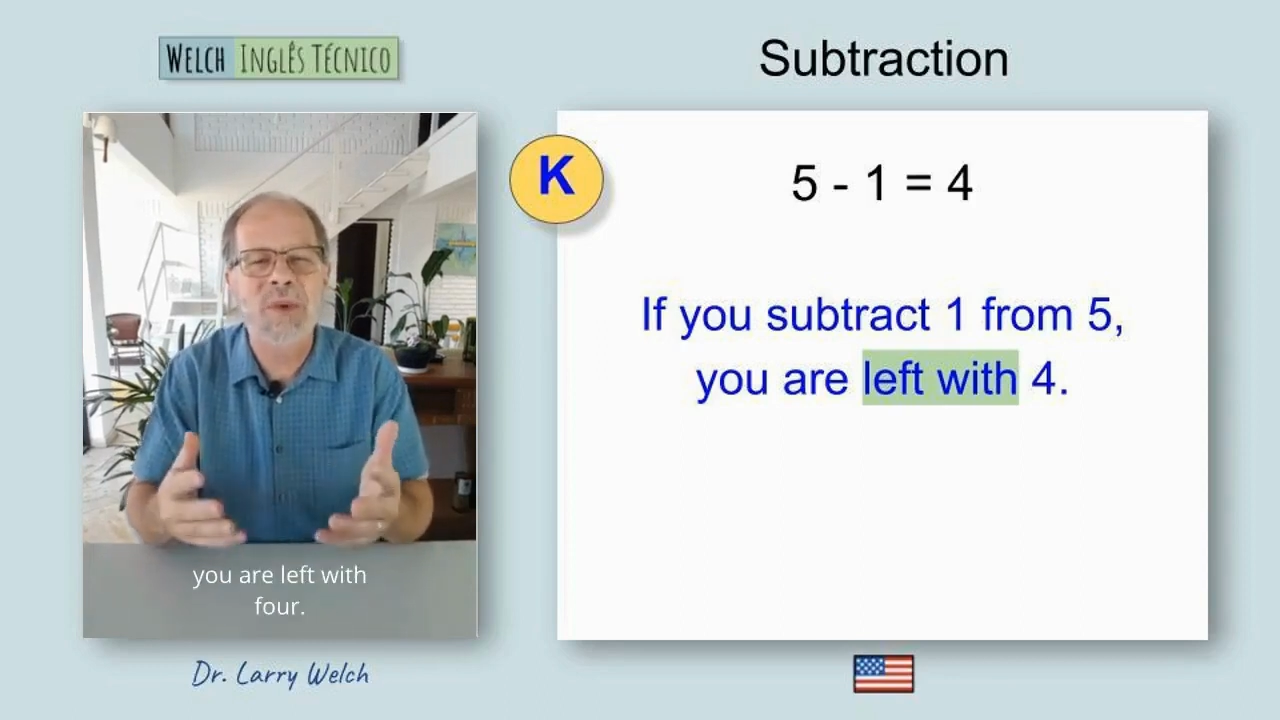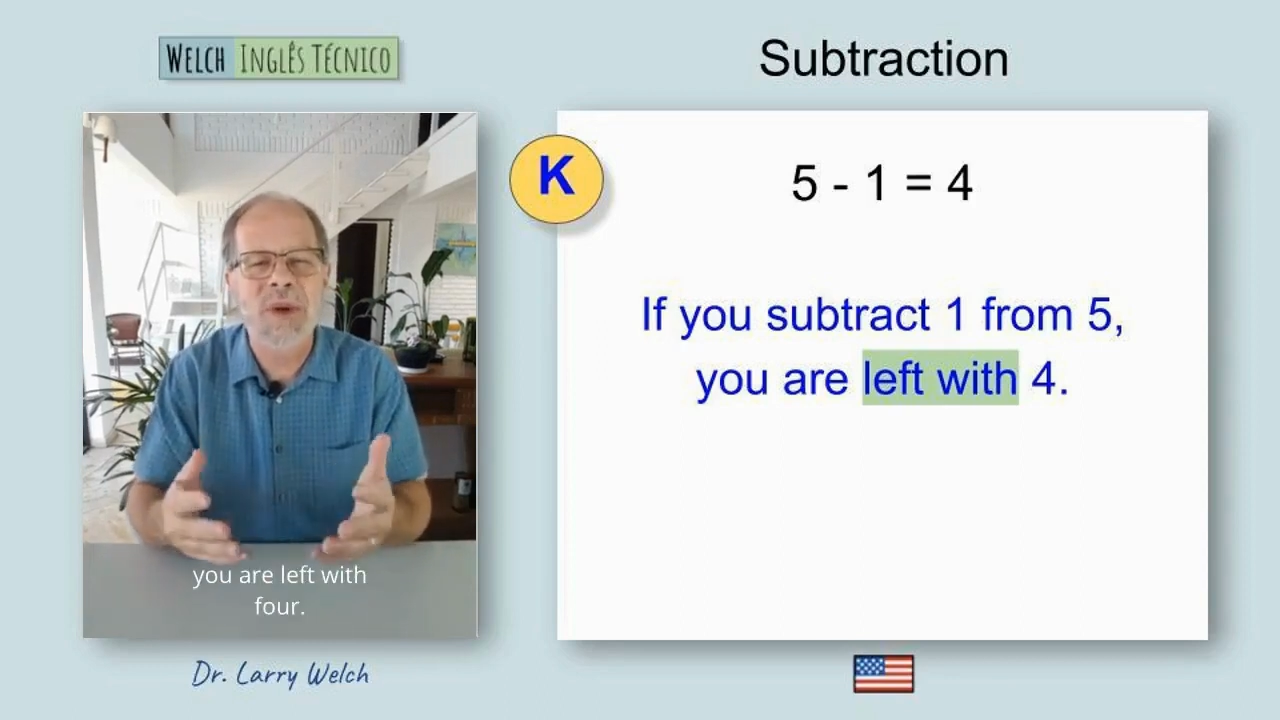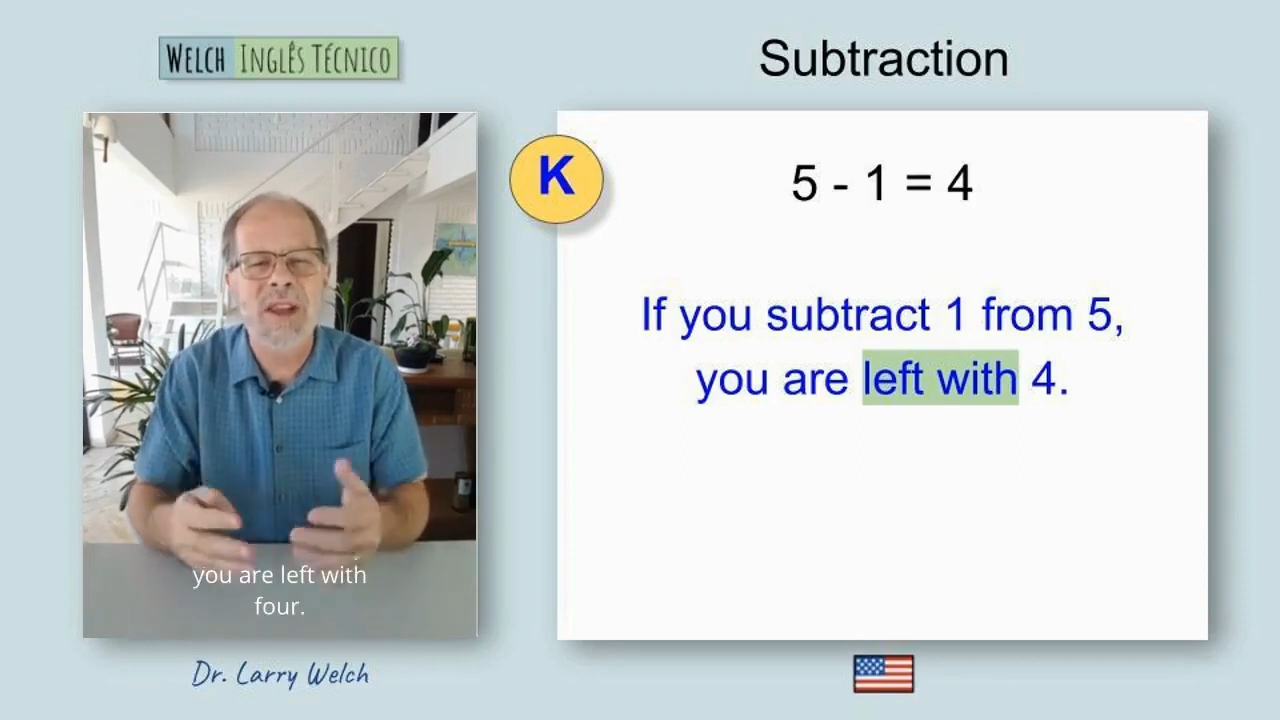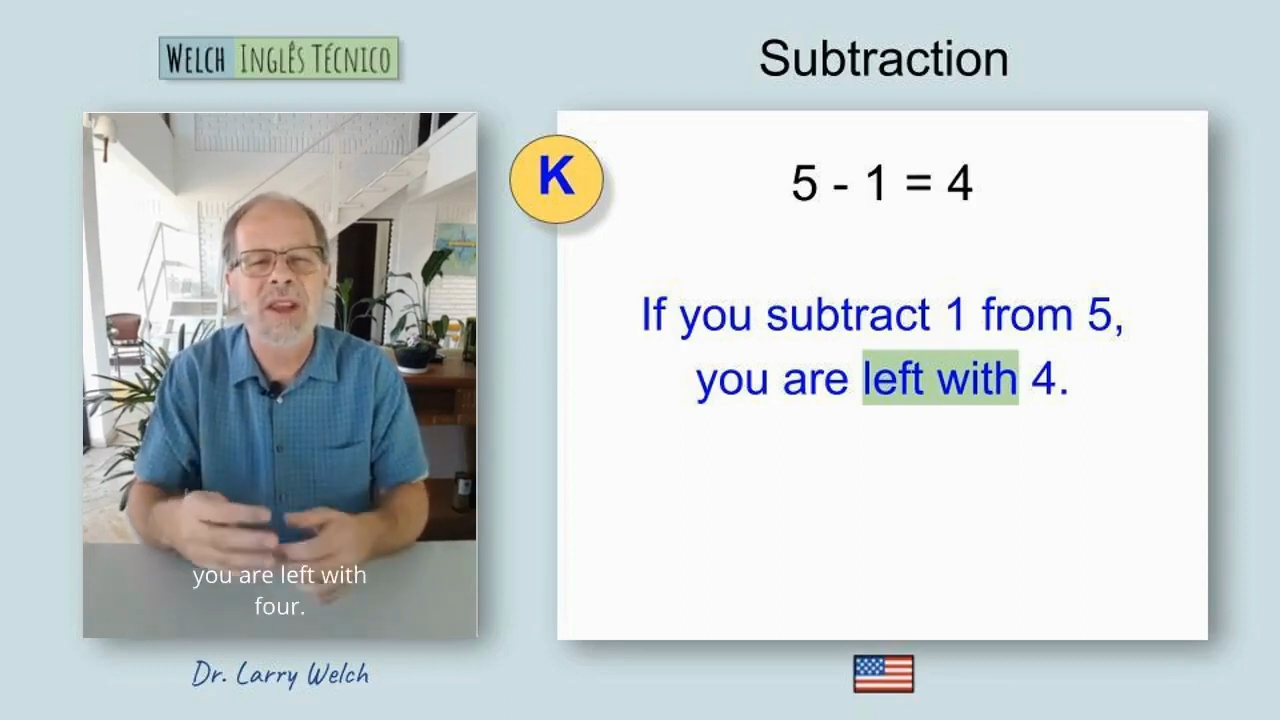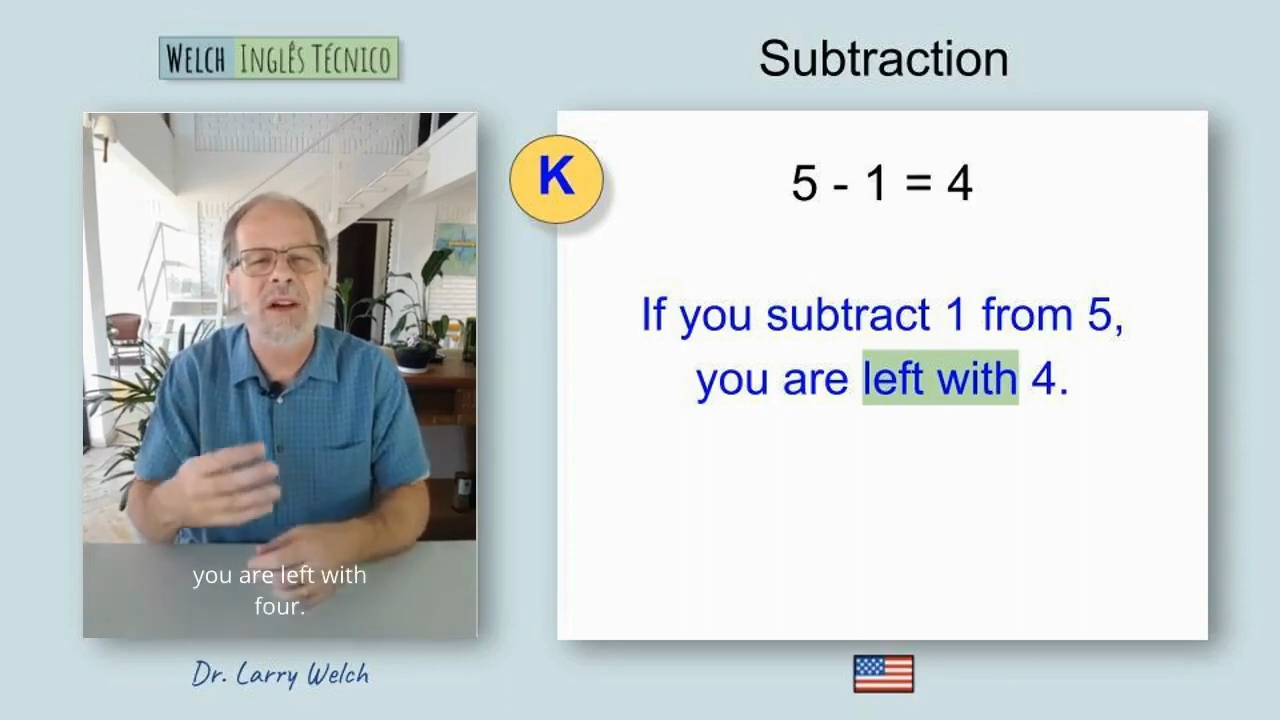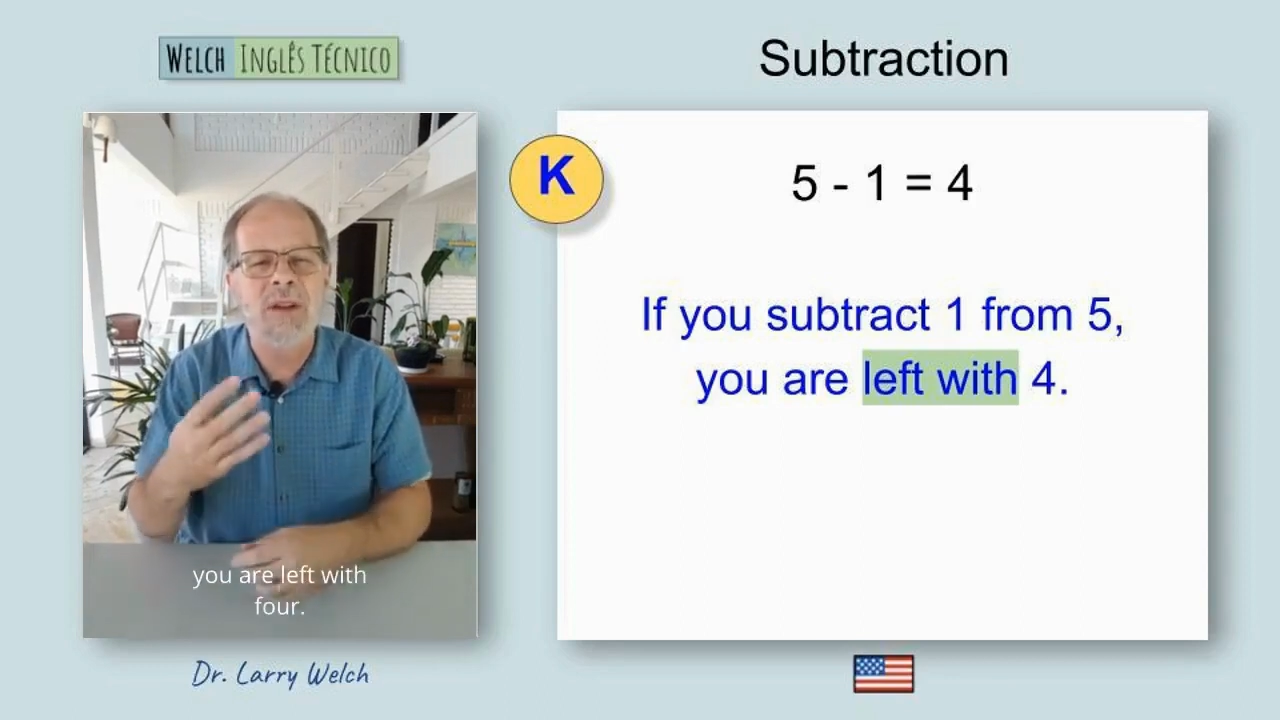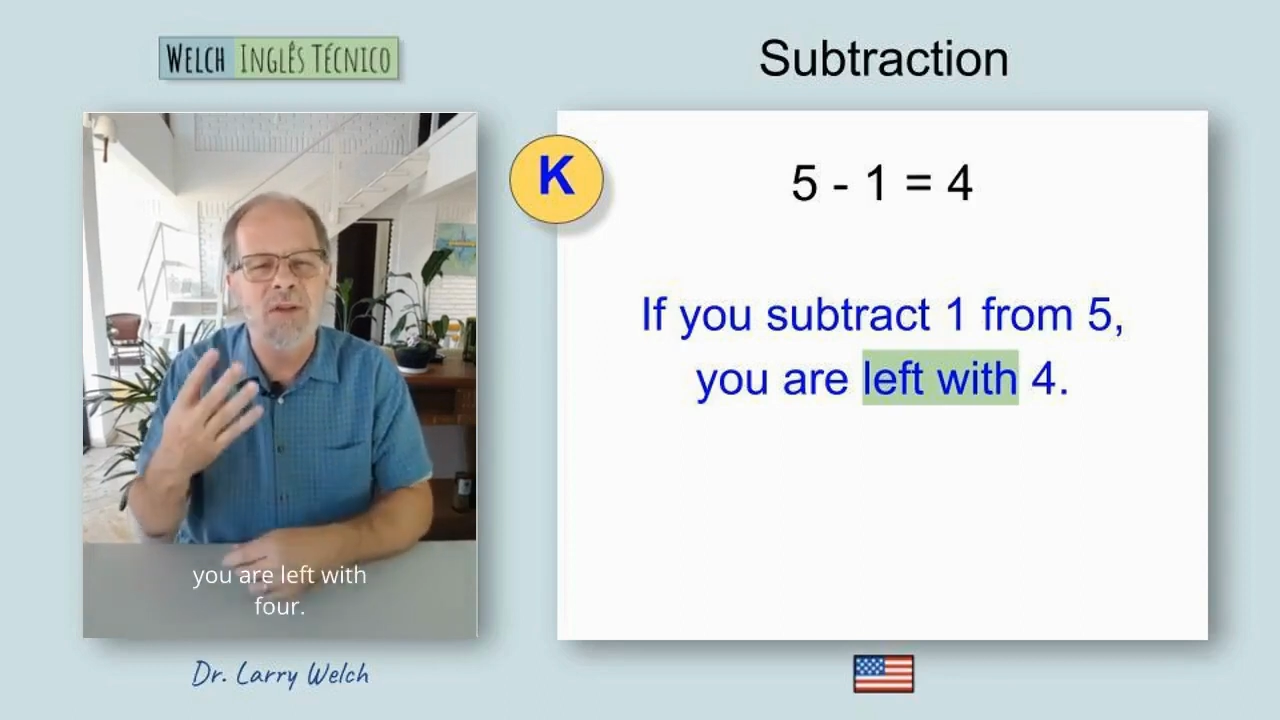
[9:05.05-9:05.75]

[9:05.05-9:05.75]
with